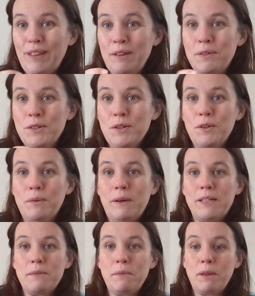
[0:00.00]
and we'll talk
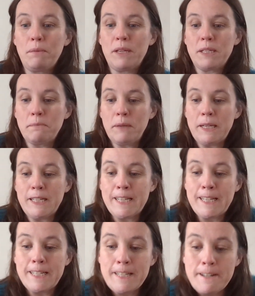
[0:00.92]
about some other bits and
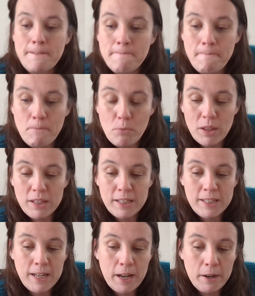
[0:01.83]
pieces.
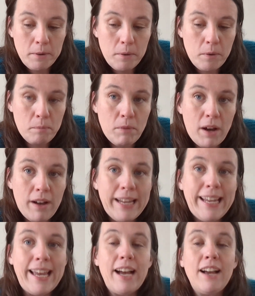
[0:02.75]
So
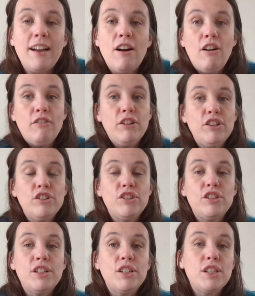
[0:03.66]
my
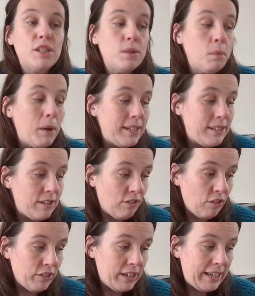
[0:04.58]
current
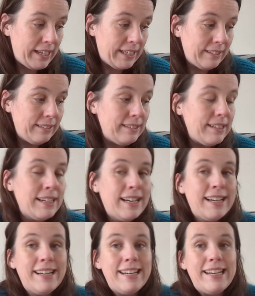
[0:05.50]
sweater on the needles
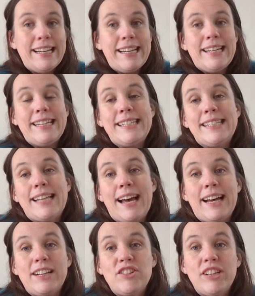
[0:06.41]
is
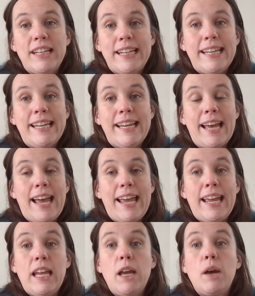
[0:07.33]
actually
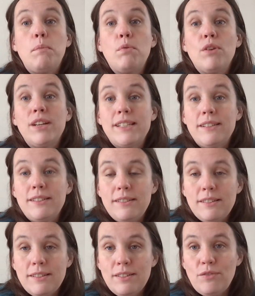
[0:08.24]
a
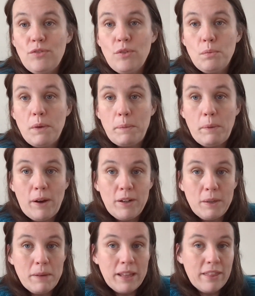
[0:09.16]
present for my
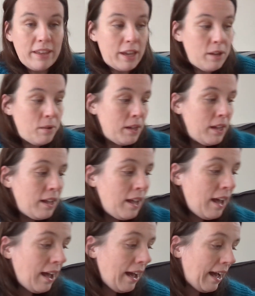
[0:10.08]
partner Matthew,
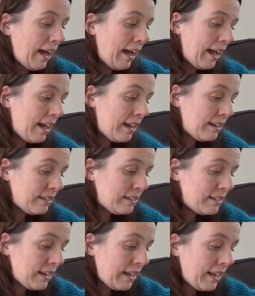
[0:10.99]

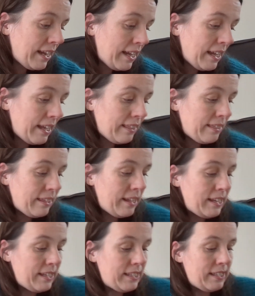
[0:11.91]
and
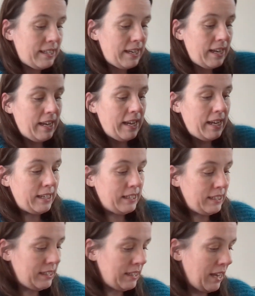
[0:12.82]
this
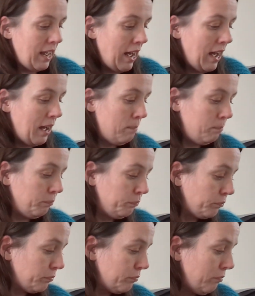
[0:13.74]
is
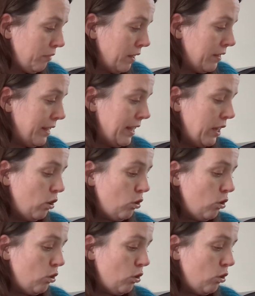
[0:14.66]
the